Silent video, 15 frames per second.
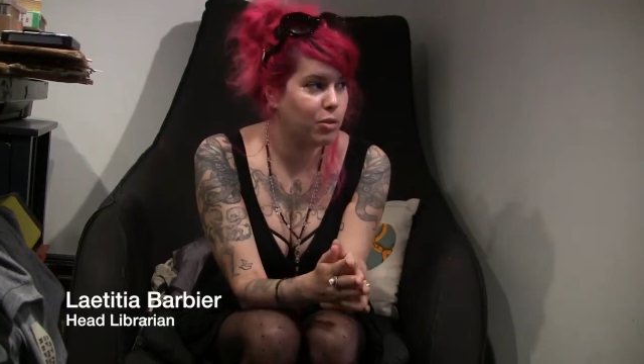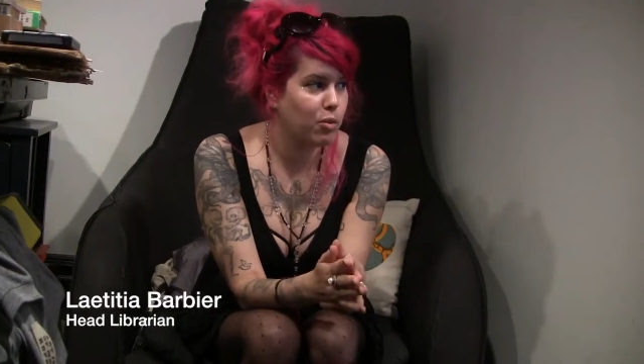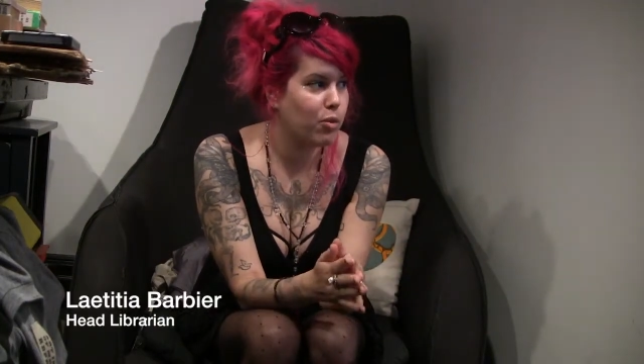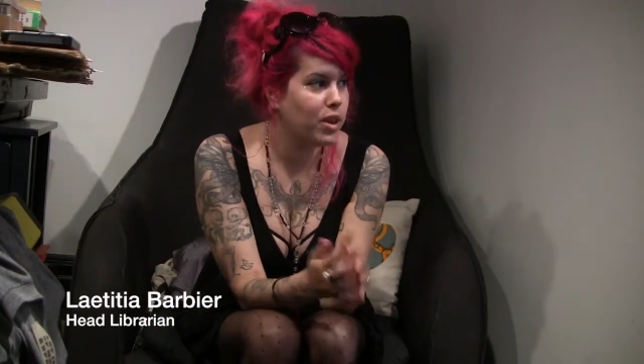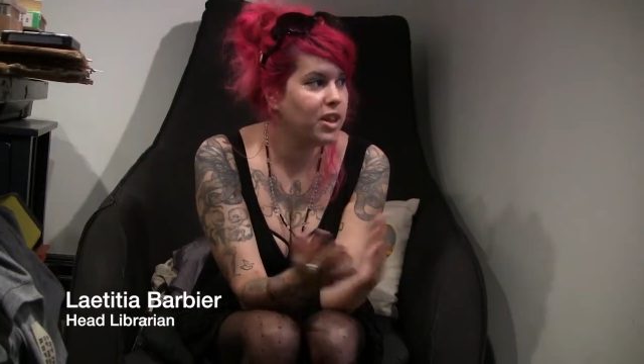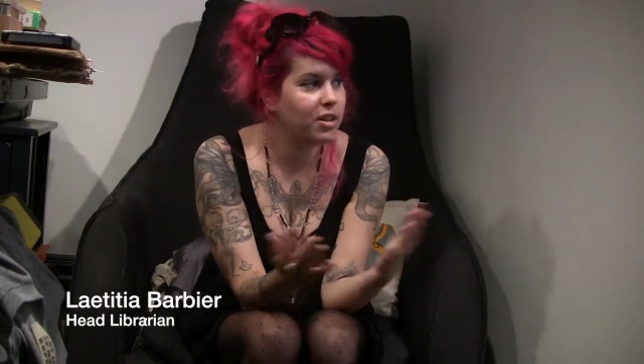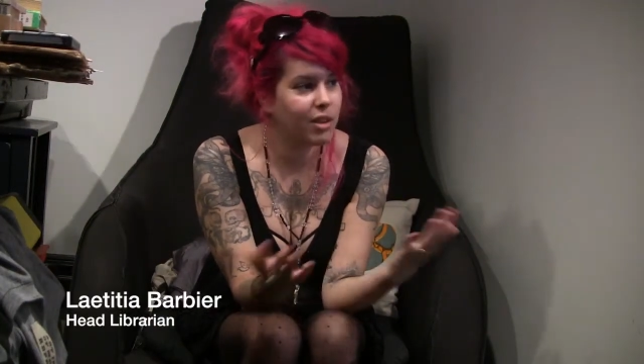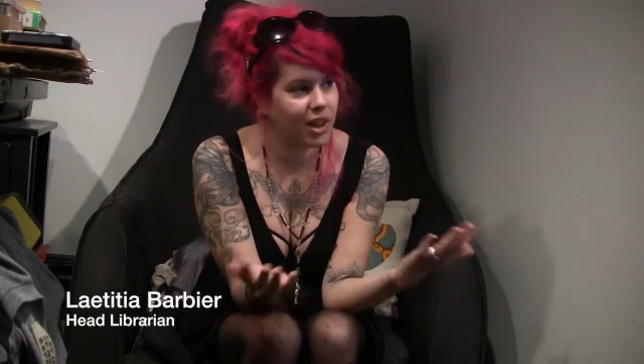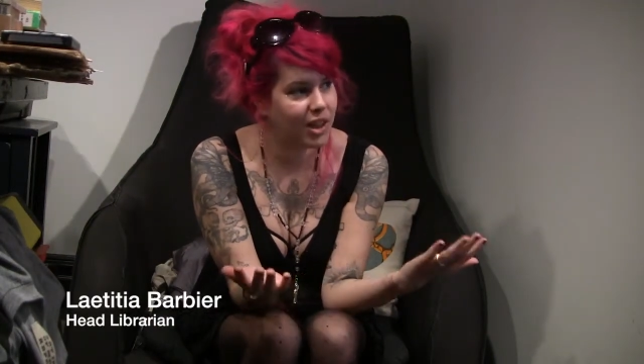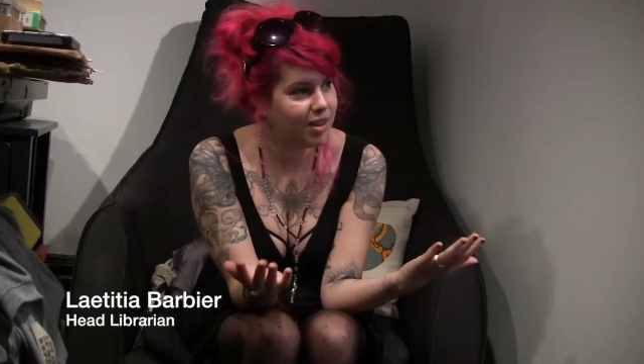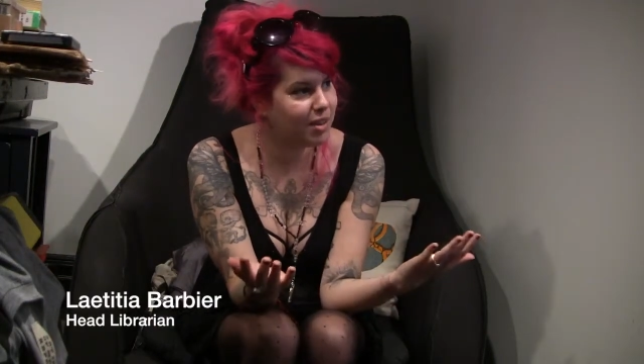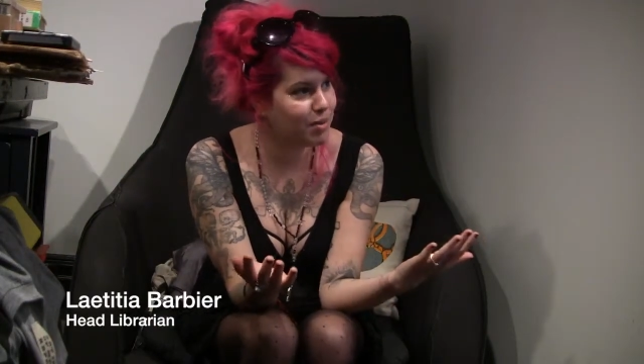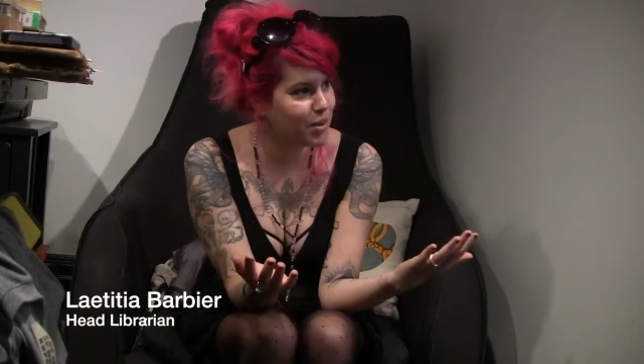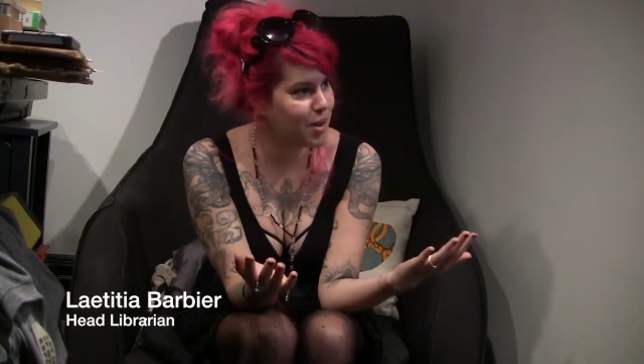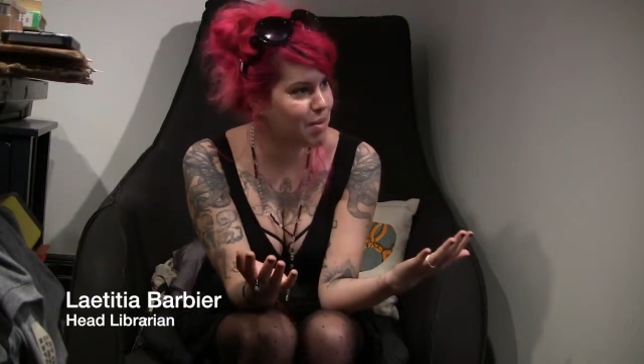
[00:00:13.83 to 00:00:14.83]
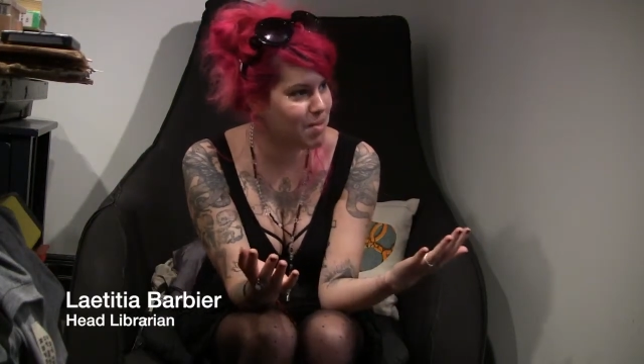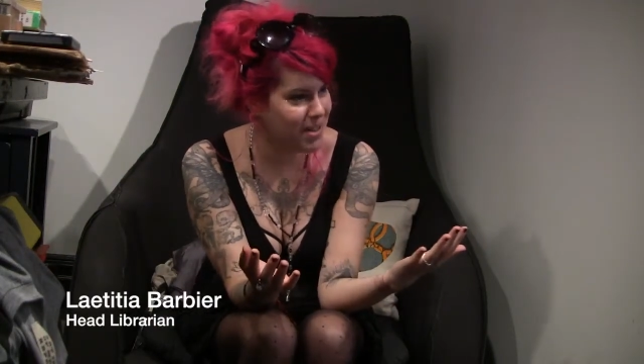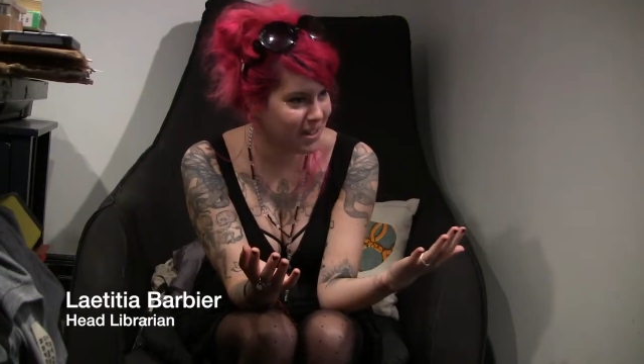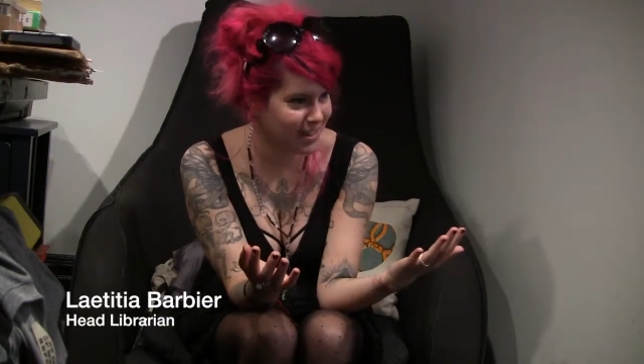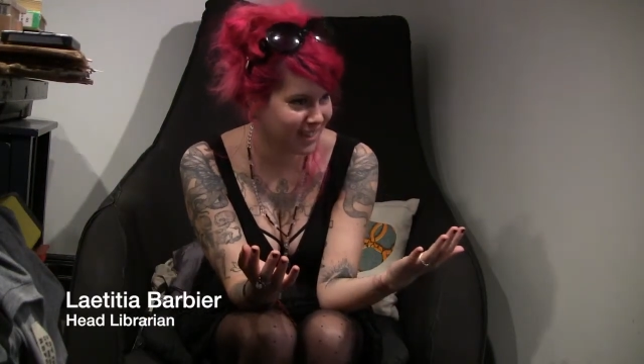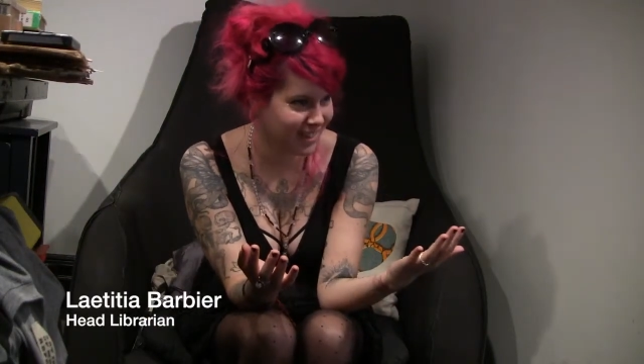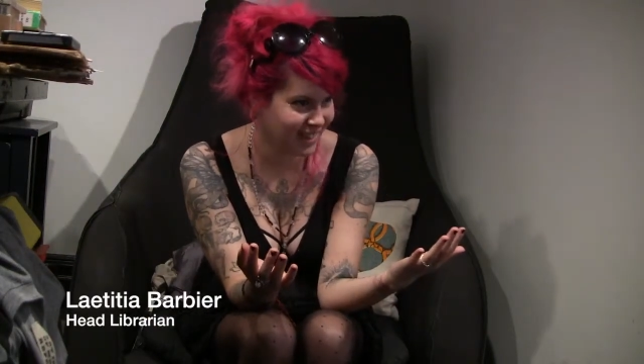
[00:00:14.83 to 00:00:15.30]
windowless room
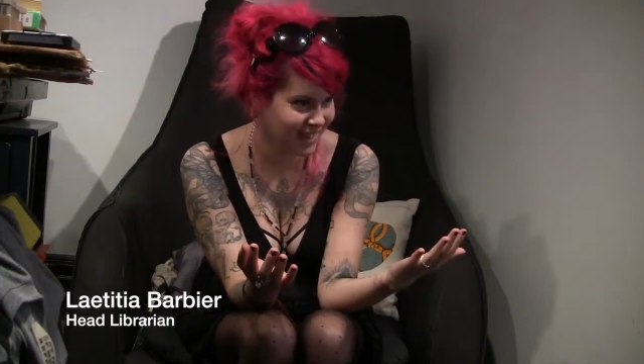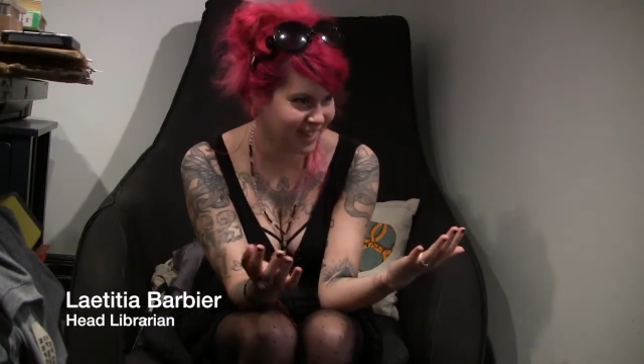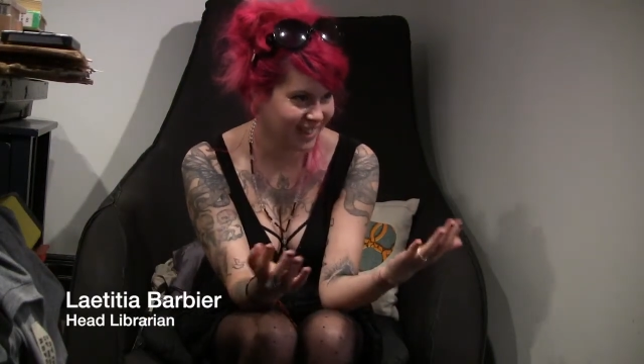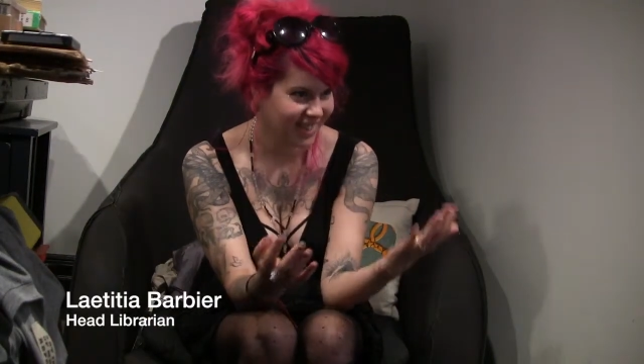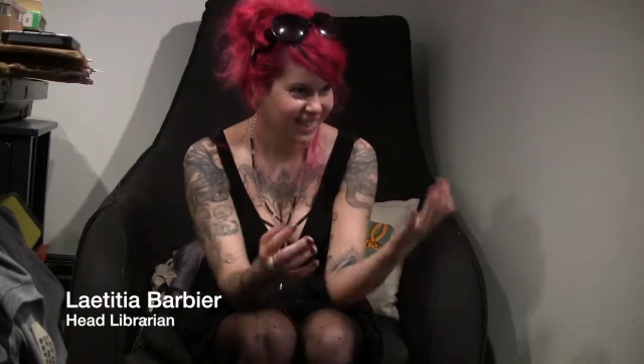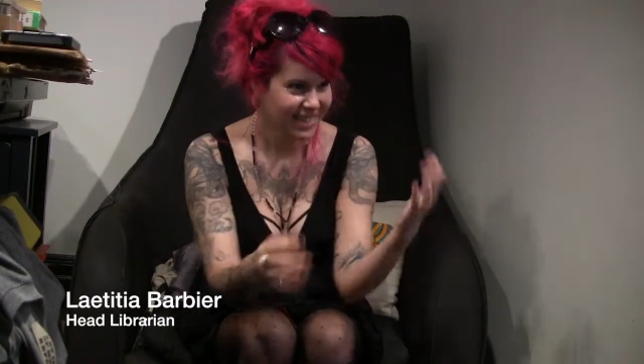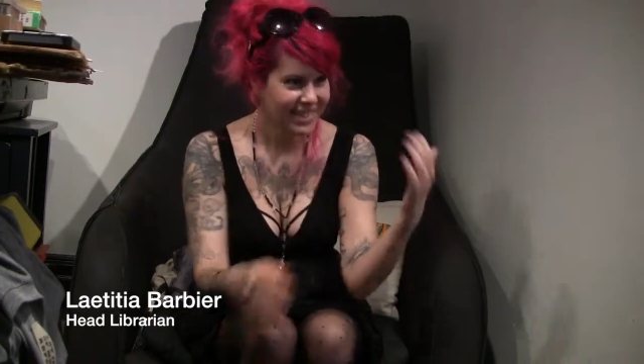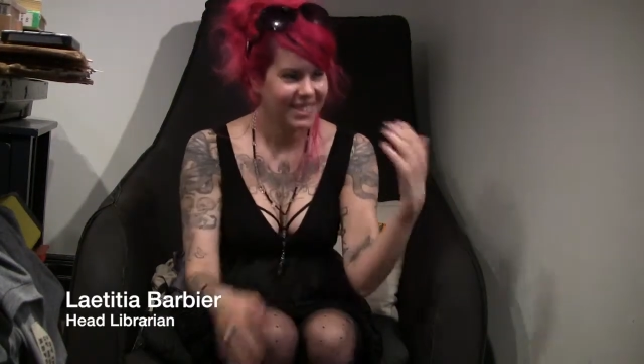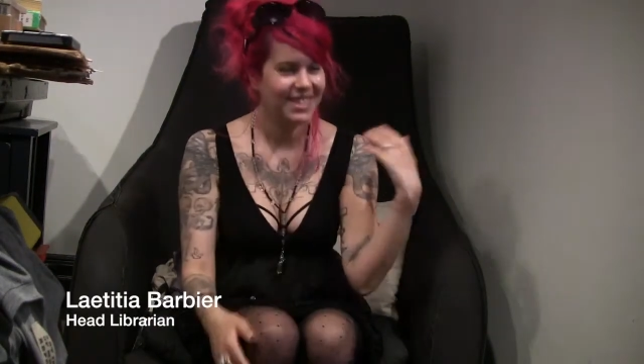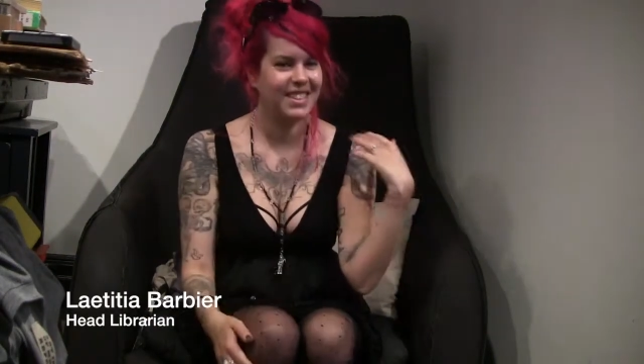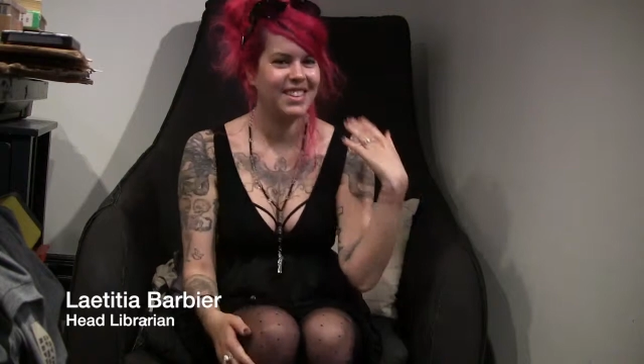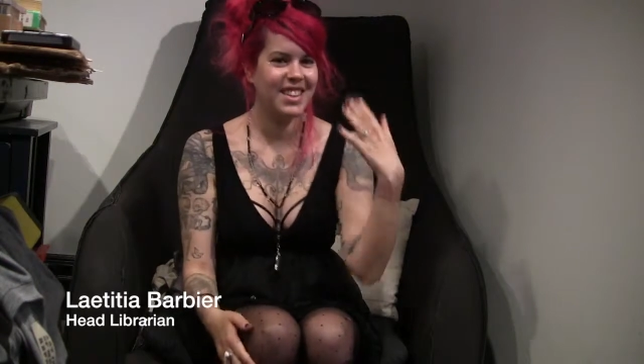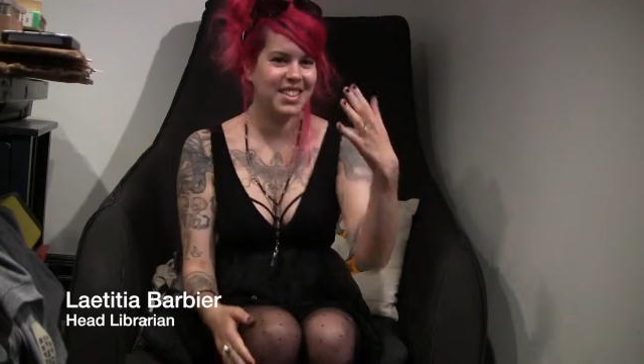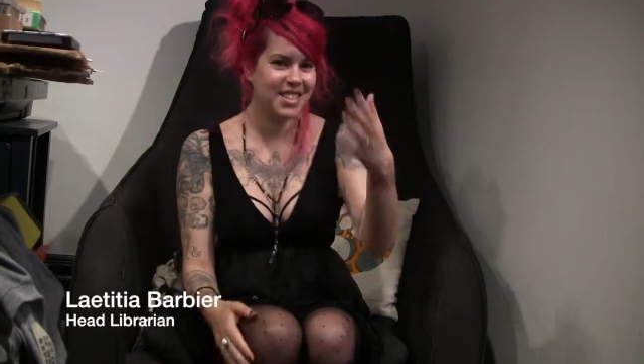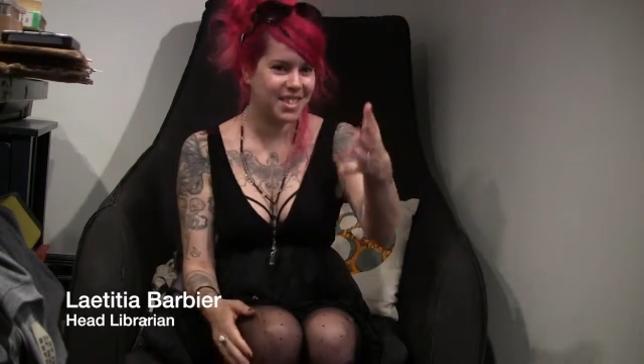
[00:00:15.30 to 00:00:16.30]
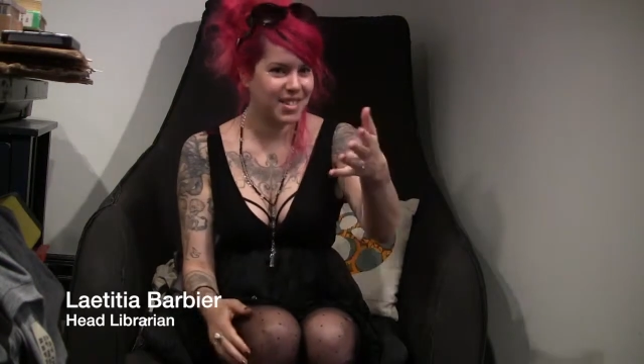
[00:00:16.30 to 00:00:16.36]
next